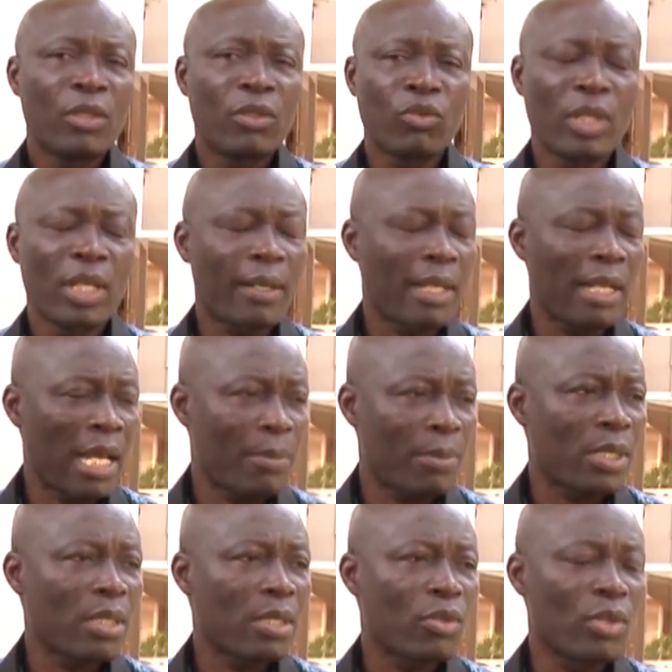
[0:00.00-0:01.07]
to the
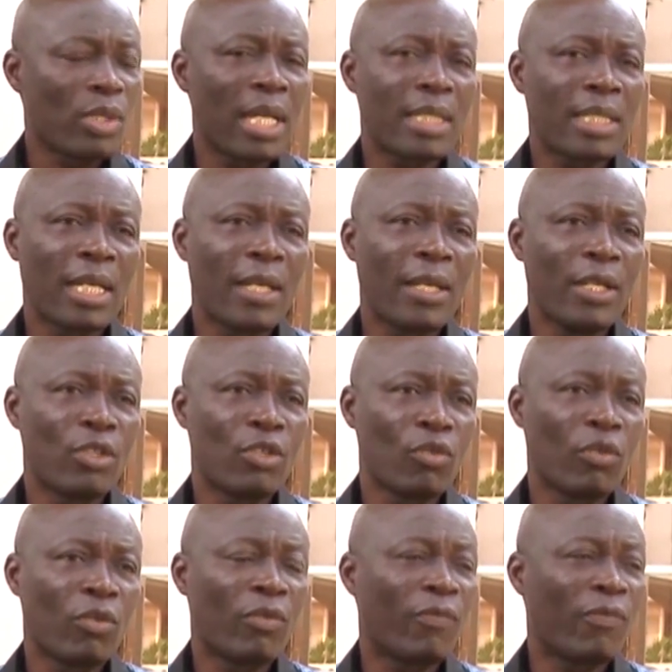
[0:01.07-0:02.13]
clubs so that uh, it
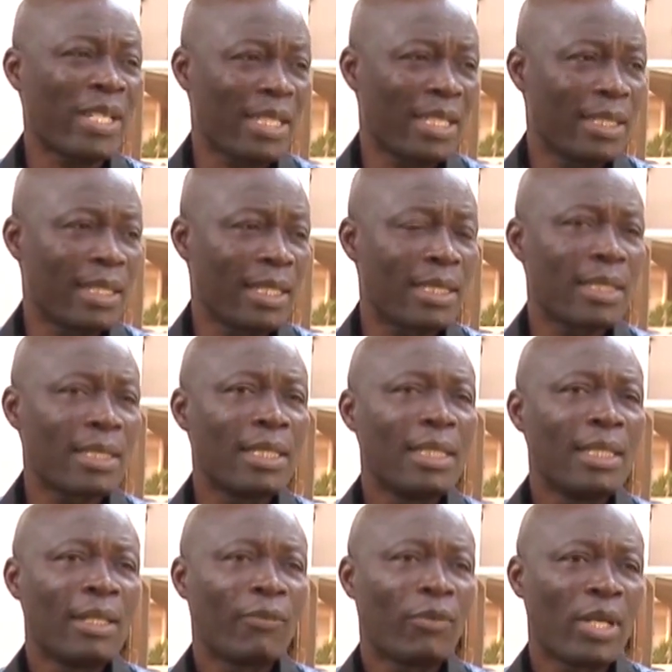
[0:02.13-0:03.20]
will facilitate,
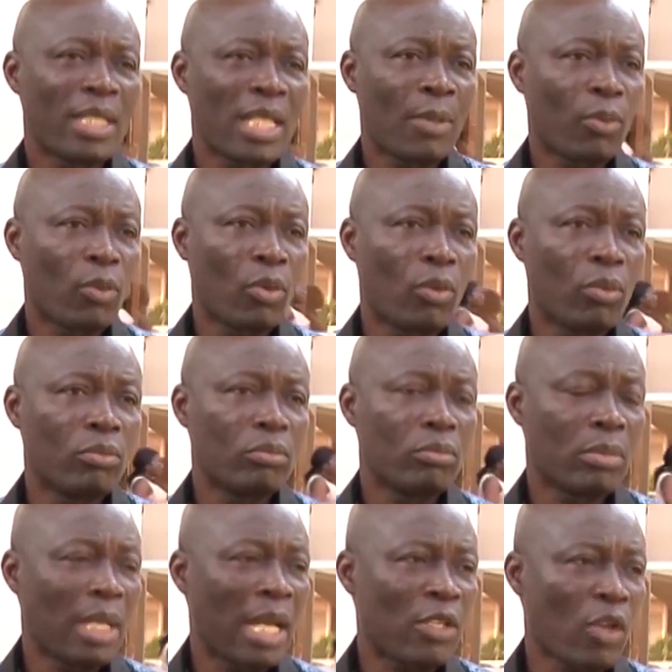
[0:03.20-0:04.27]
for example,
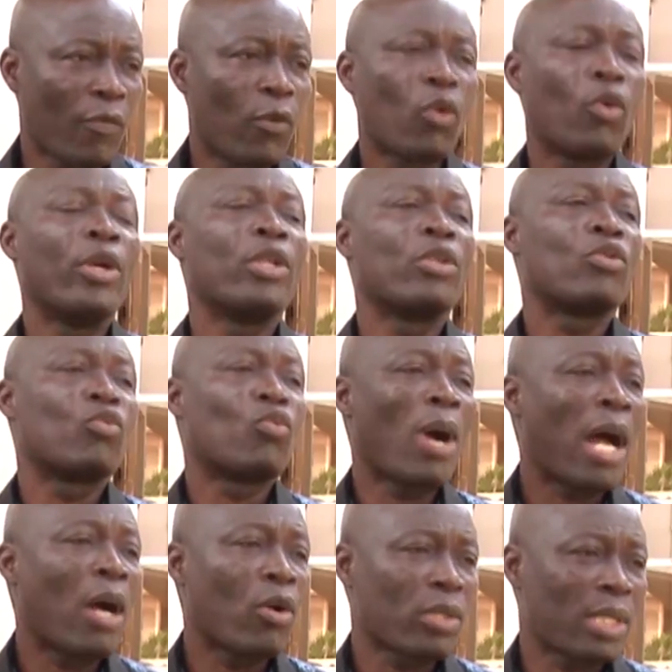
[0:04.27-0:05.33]
for going to
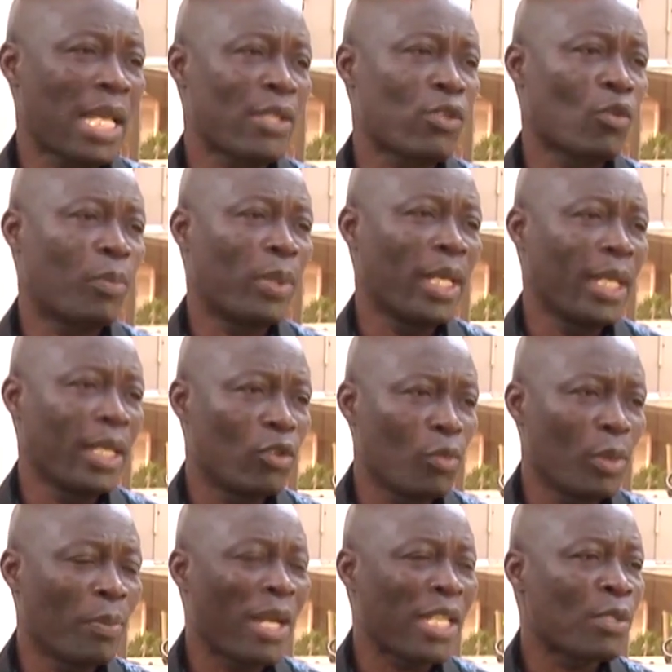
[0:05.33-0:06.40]
Wa All Stars to play, it will
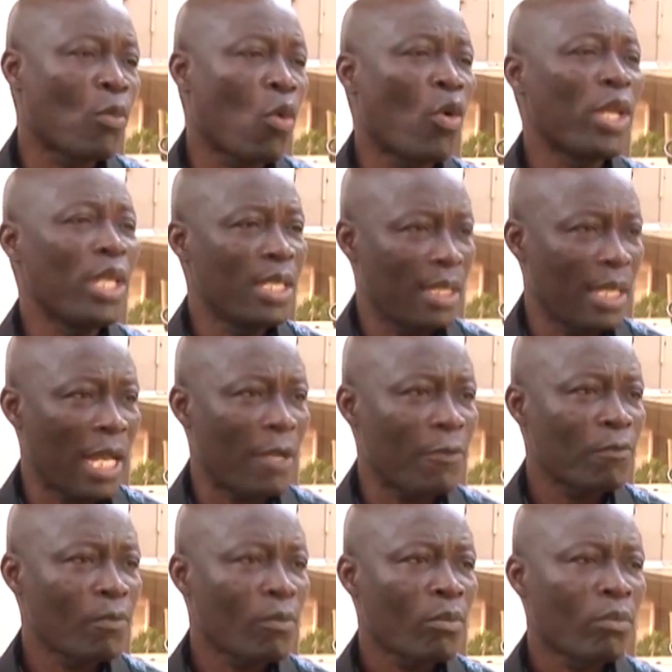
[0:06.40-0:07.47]
be much more easier
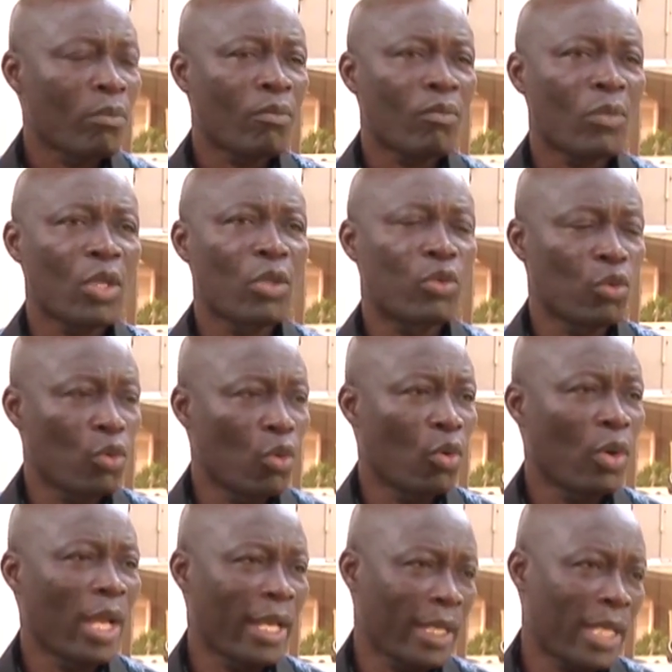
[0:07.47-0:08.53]
to
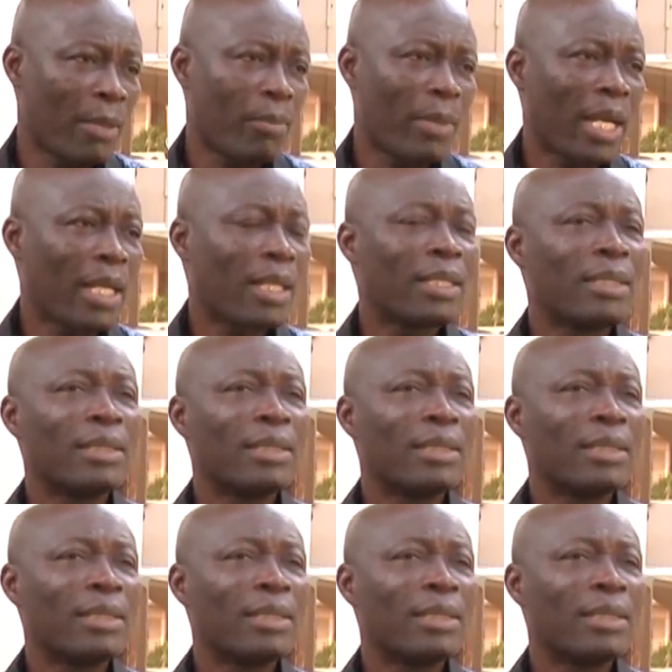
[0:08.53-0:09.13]
go and come back